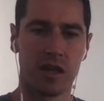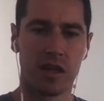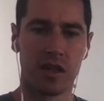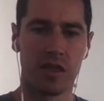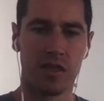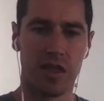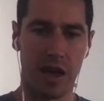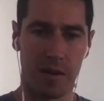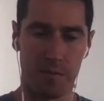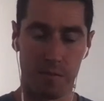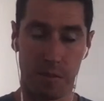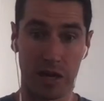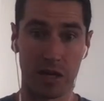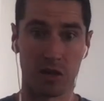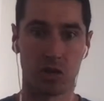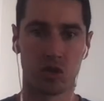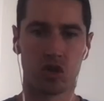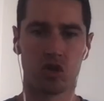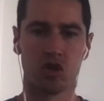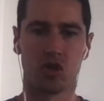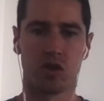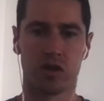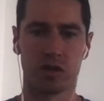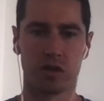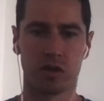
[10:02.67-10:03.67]
that Michael
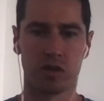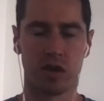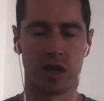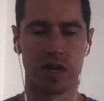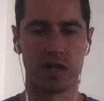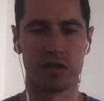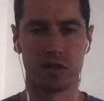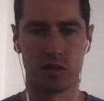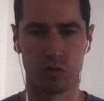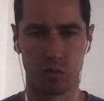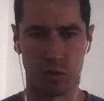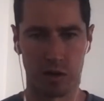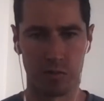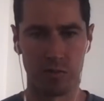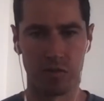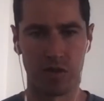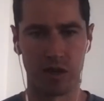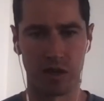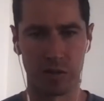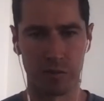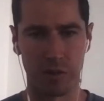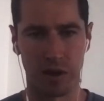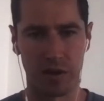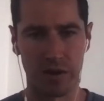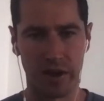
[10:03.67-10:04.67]
Jordan grace is what I'm
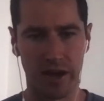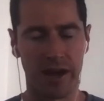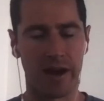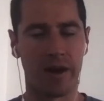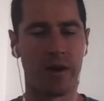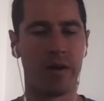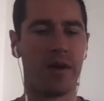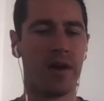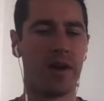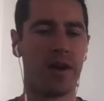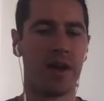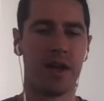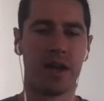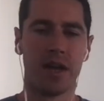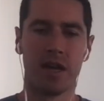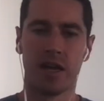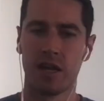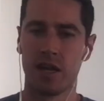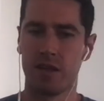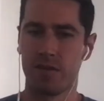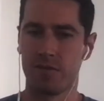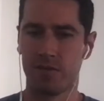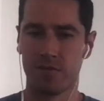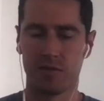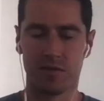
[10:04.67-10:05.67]
thinking about now.
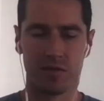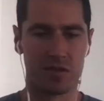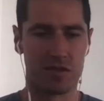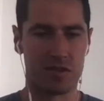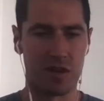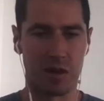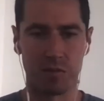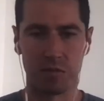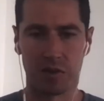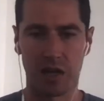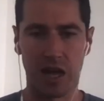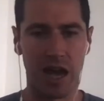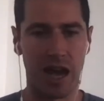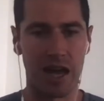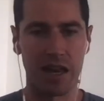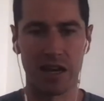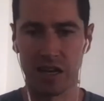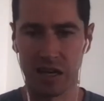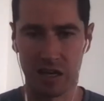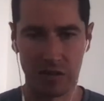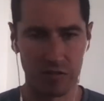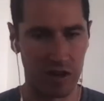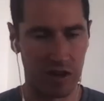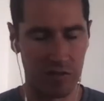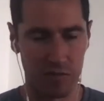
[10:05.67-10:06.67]
Some guy, I didn't
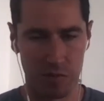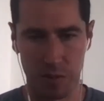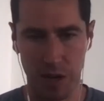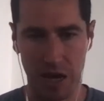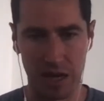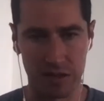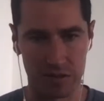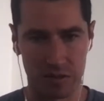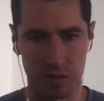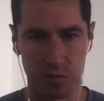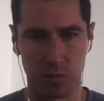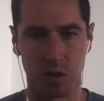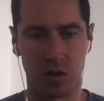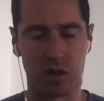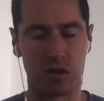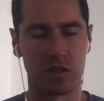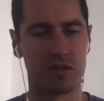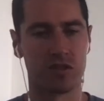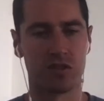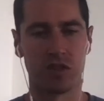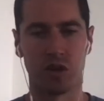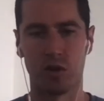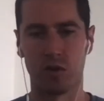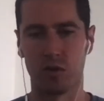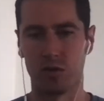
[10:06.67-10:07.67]
even have a basketball,
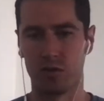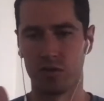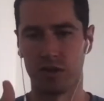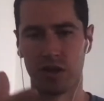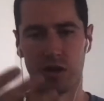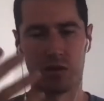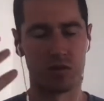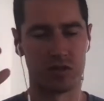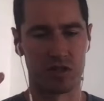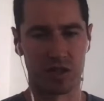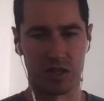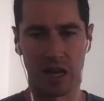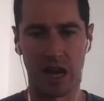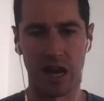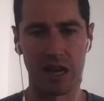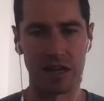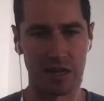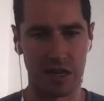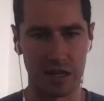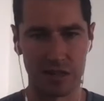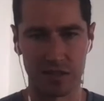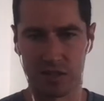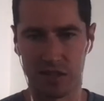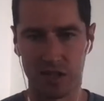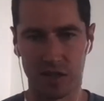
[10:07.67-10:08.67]
so there was a guy
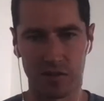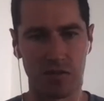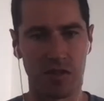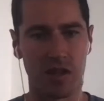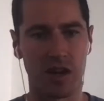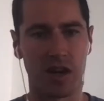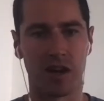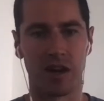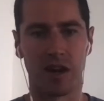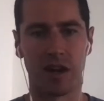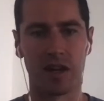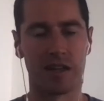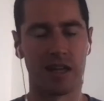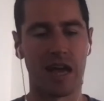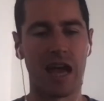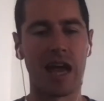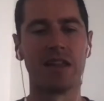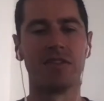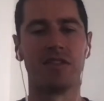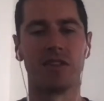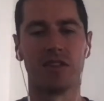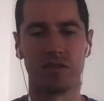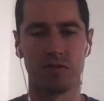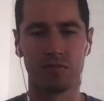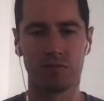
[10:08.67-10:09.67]
nice enough there. I
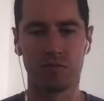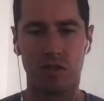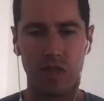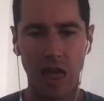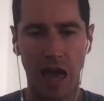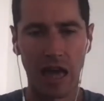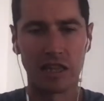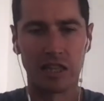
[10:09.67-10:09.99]
had to at